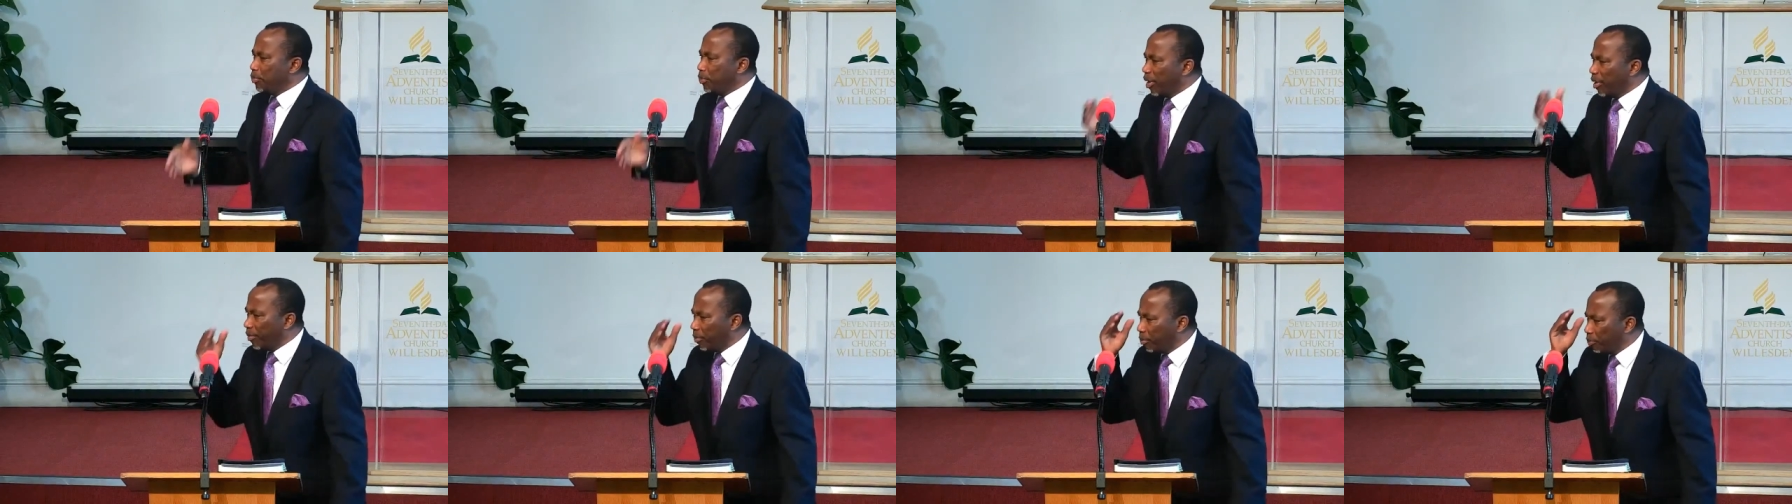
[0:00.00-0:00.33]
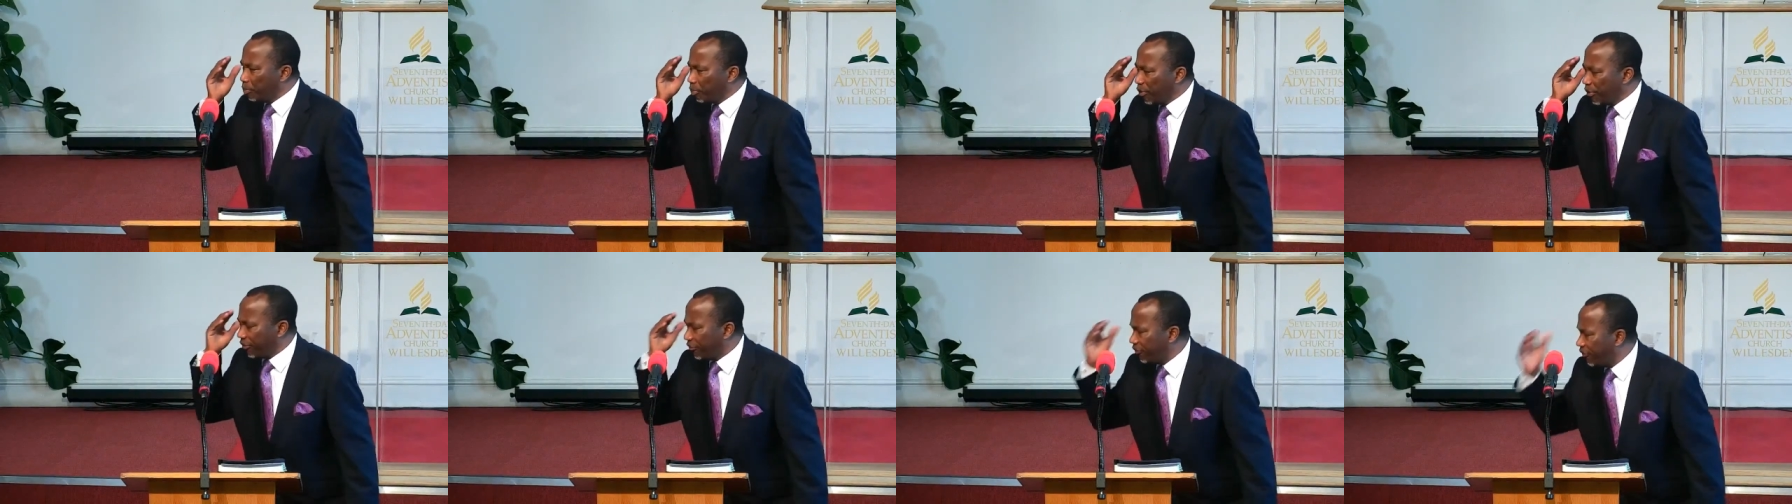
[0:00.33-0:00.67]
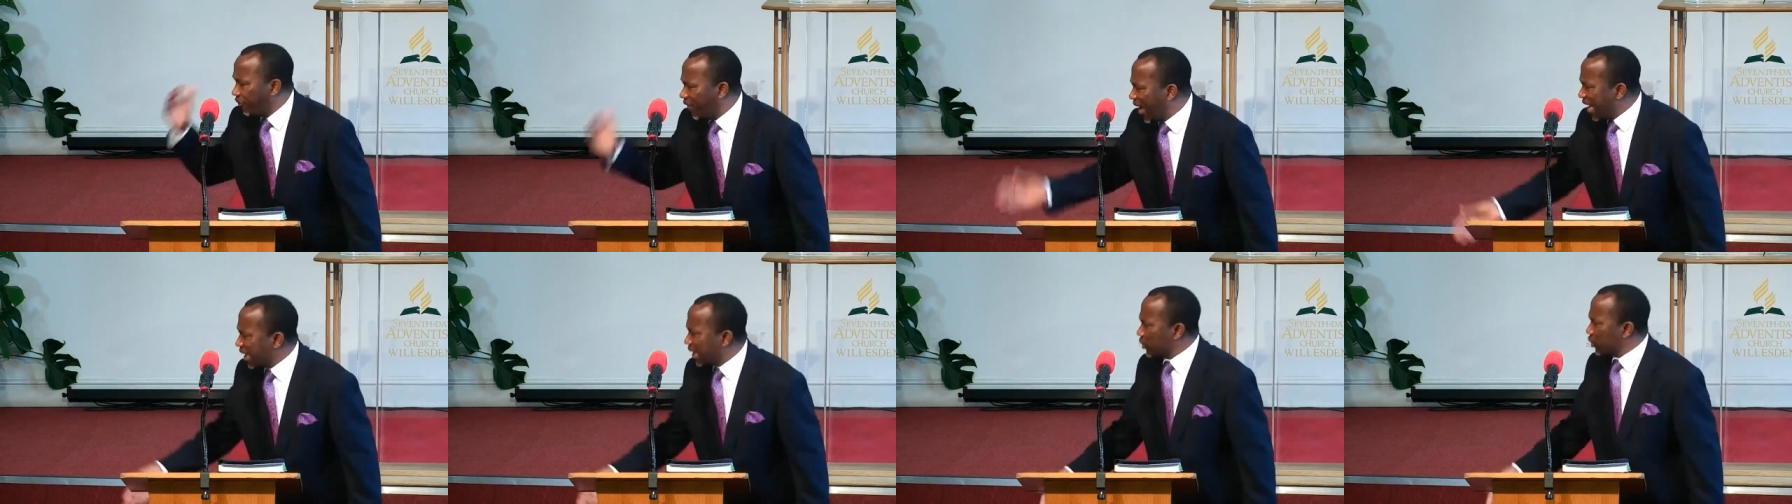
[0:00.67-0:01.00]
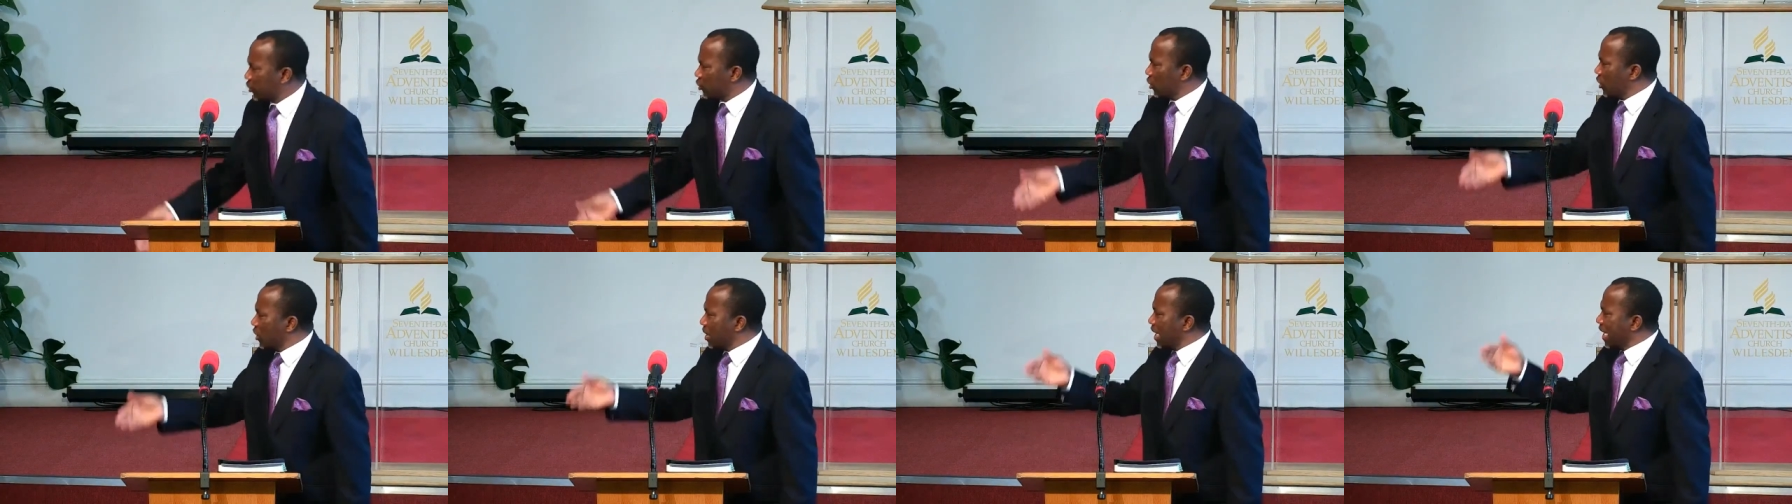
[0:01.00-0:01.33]

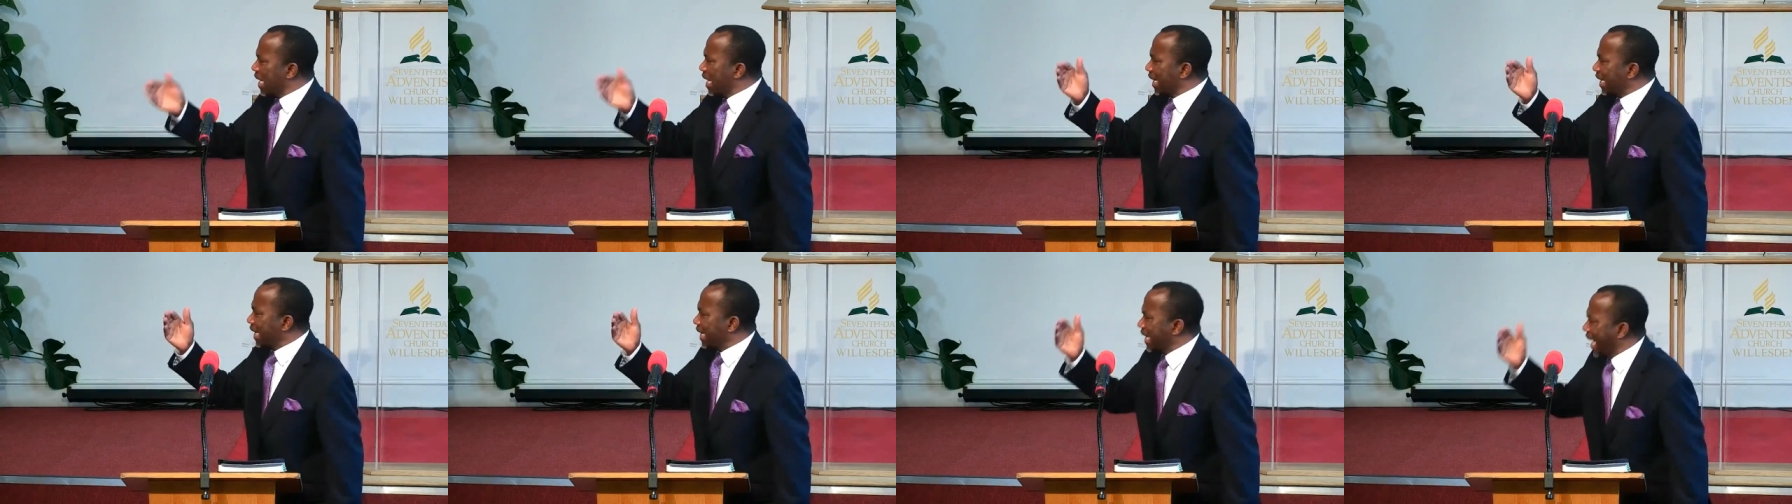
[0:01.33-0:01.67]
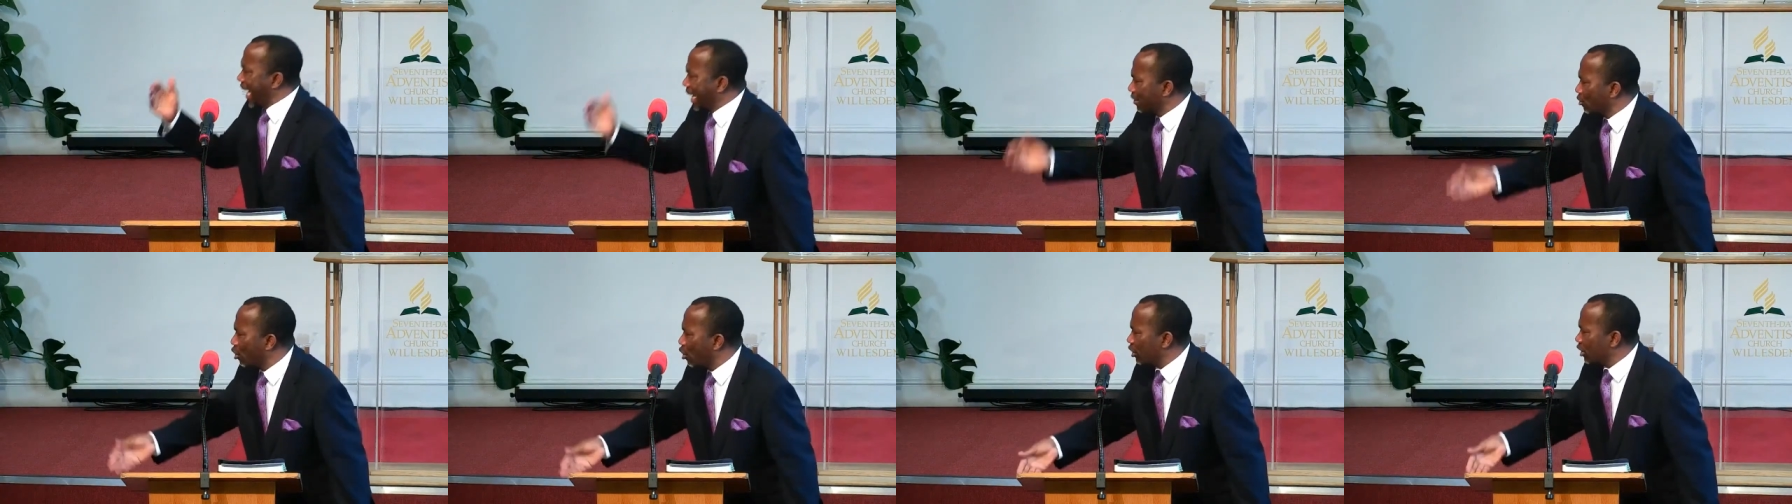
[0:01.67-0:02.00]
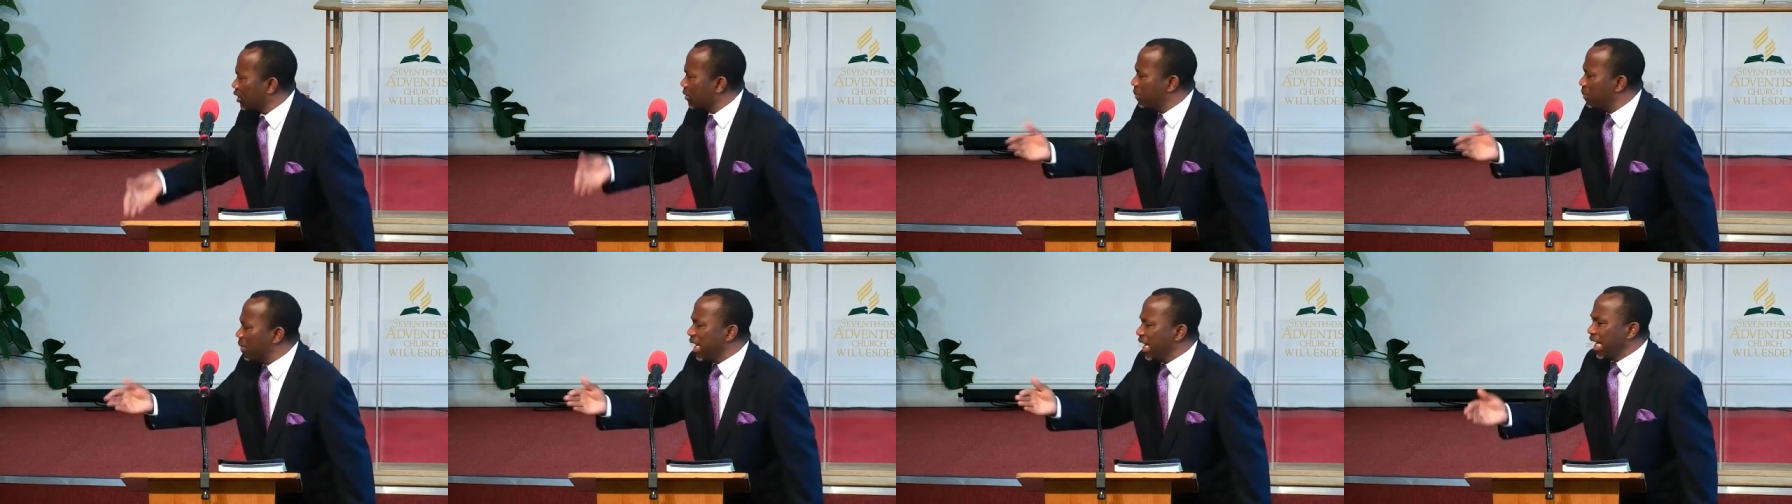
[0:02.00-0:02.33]
Perfection cannot